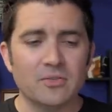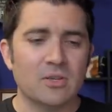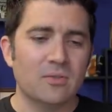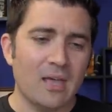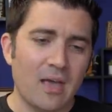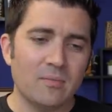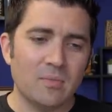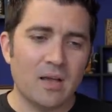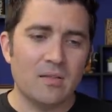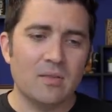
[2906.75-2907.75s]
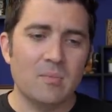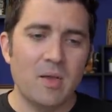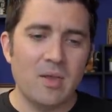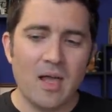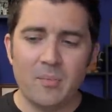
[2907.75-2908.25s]
So that kind of thing
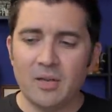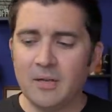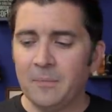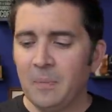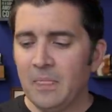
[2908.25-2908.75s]
may be happening.